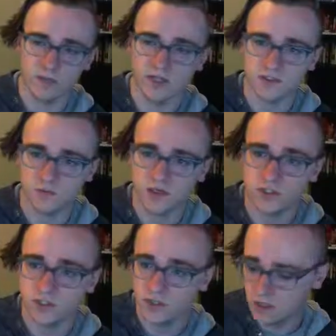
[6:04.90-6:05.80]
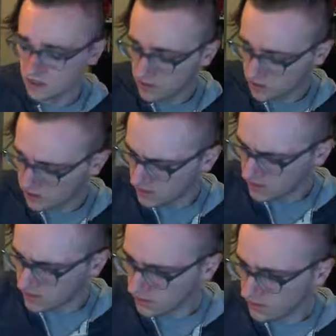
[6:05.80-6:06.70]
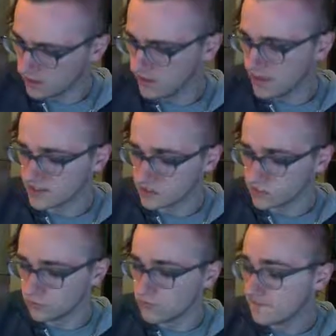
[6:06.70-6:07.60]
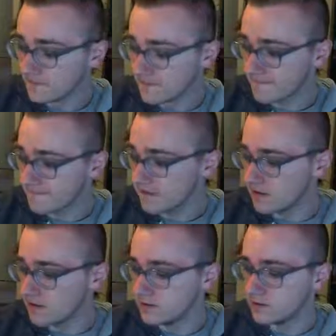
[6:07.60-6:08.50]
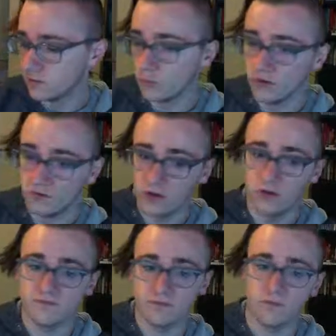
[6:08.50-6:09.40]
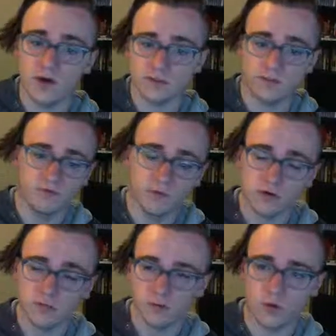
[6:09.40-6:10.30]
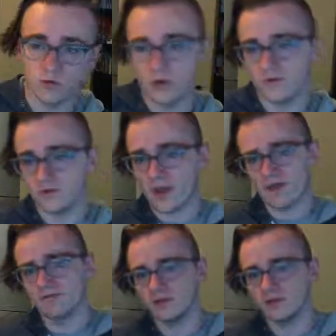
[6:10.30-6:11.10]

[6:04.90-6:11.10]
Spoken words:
Switch. As you will know if you've watched before, but won't know if you haven't,